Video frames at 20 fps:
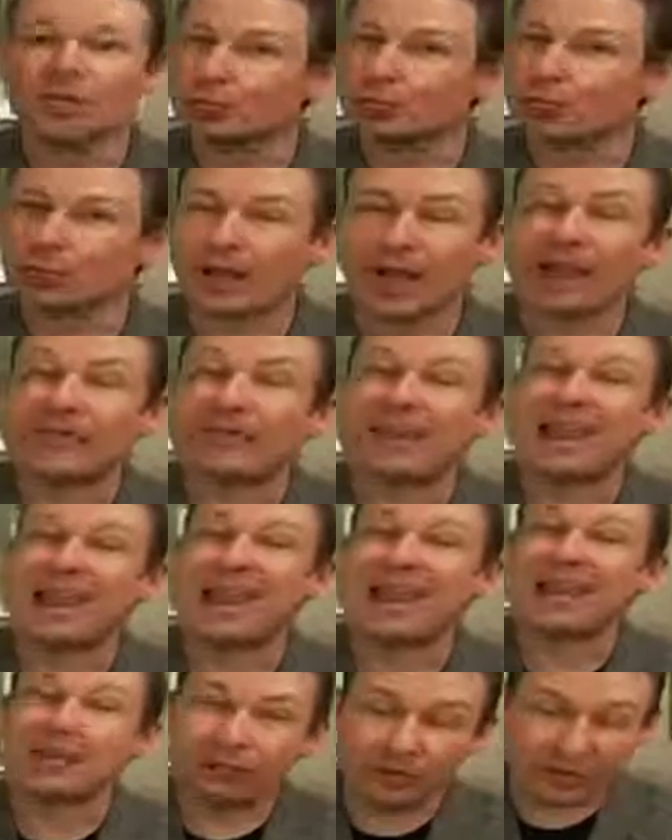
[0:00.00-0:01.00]
you will have
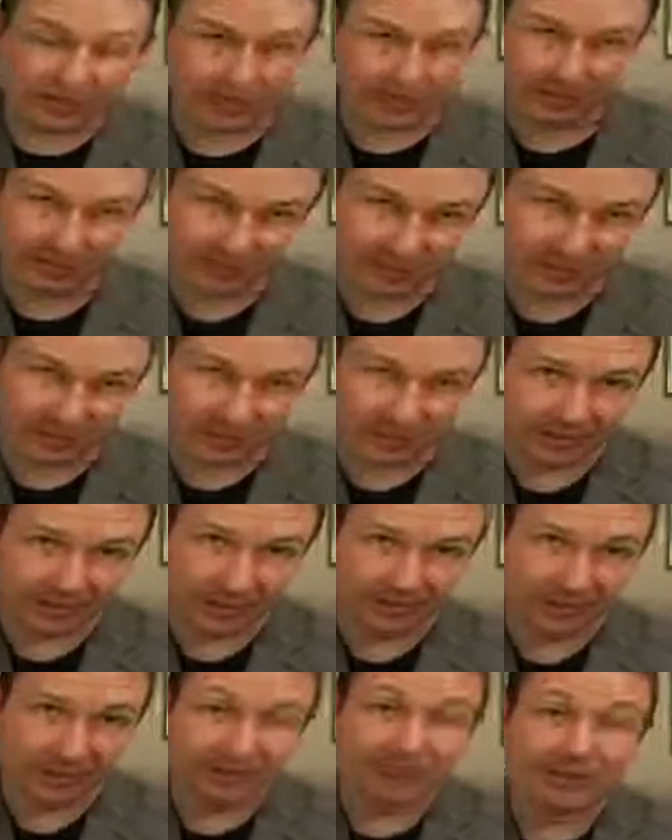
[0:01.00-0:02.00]
everything
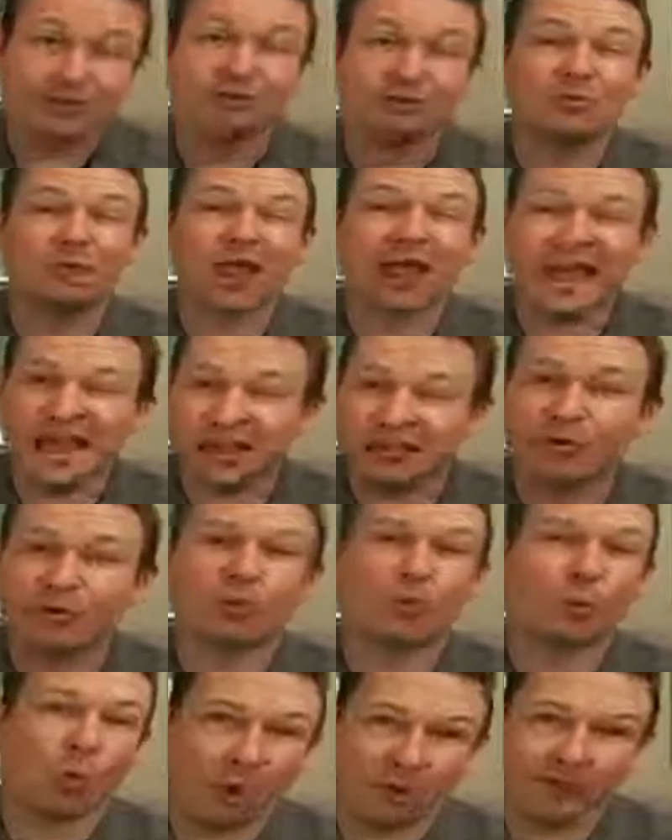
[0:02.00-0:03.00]
that you
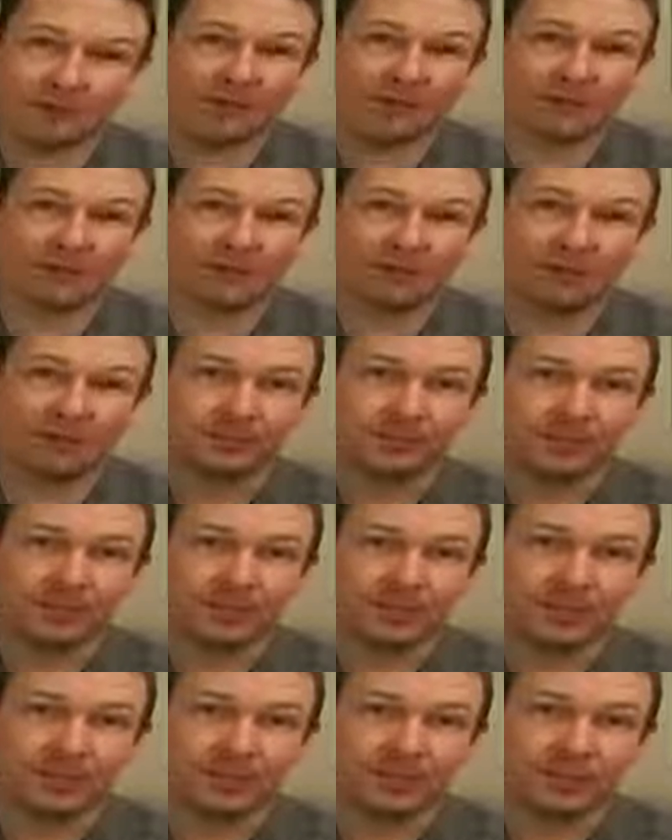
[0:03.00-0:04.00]
ever wanted.
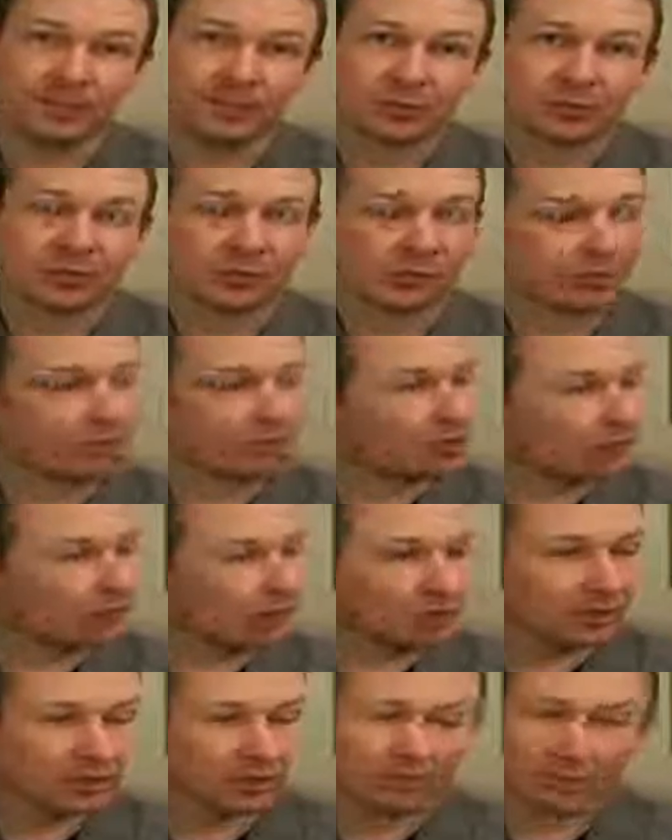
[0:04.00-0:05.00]
So if you're
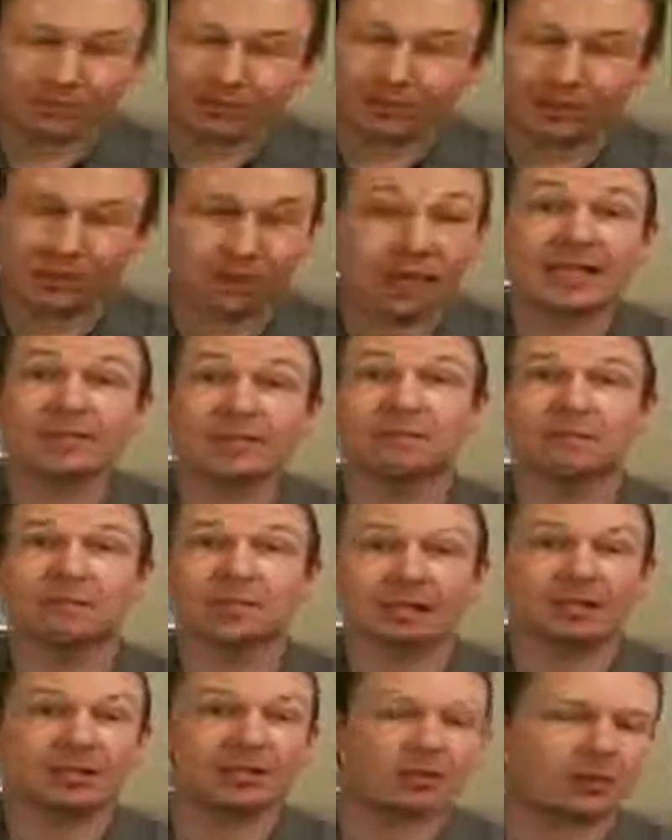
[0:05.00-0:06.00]
struggling with a light
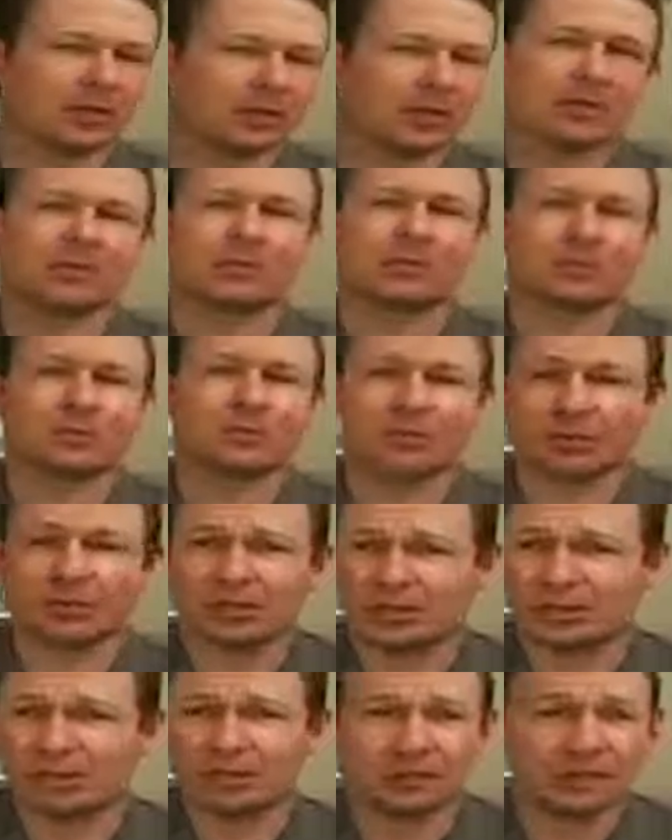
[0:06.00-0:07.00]
bill or electric
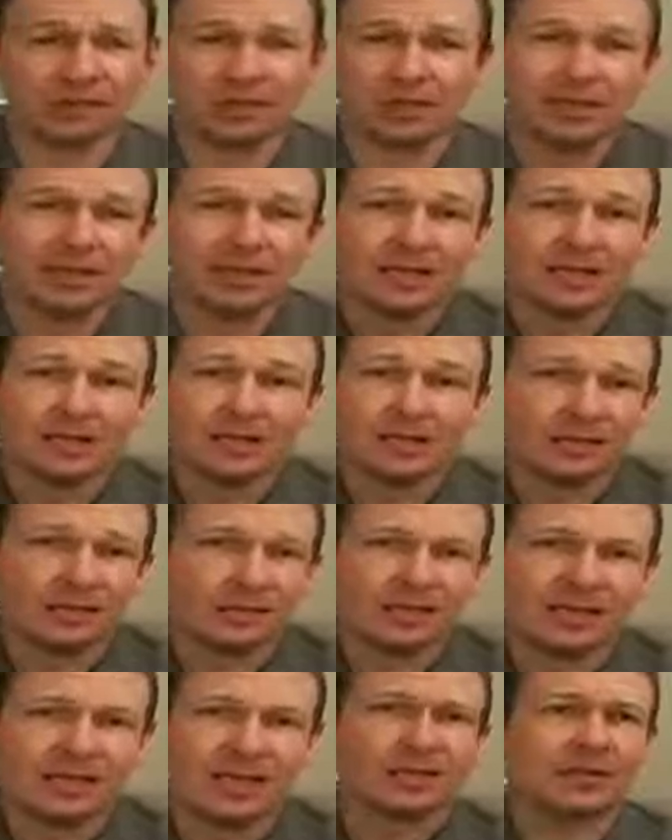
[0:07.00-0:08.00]
bill
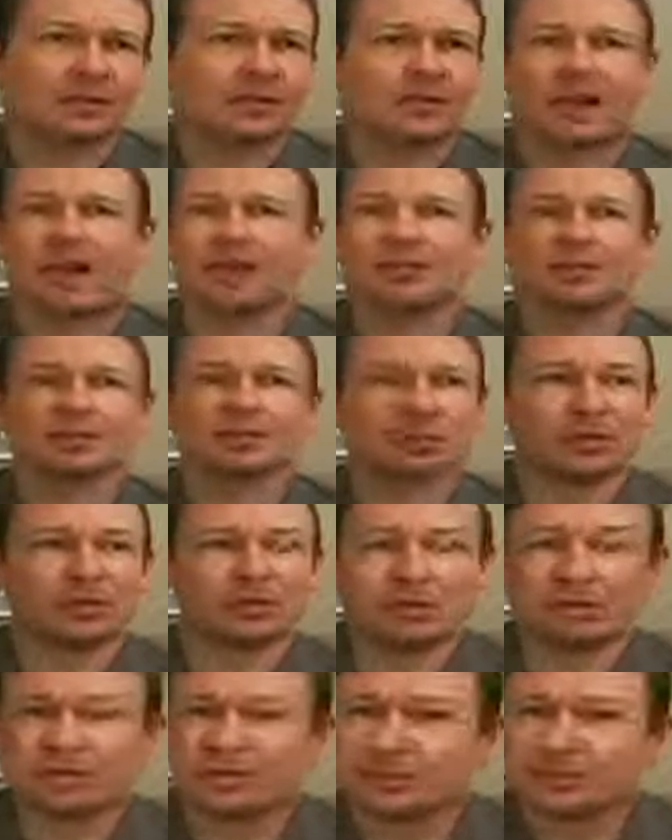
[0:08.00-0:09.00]
or any other kinds of
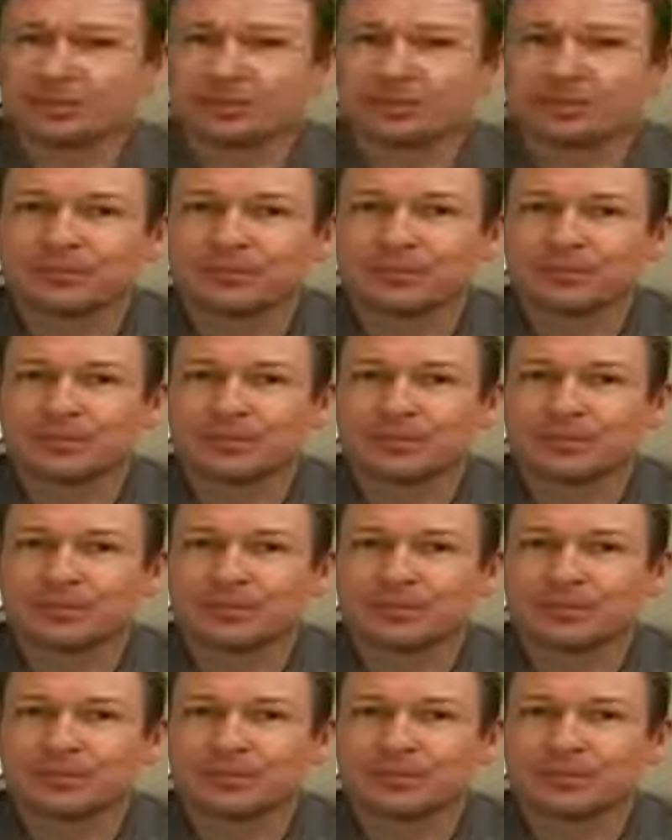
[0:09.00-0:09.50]
bills,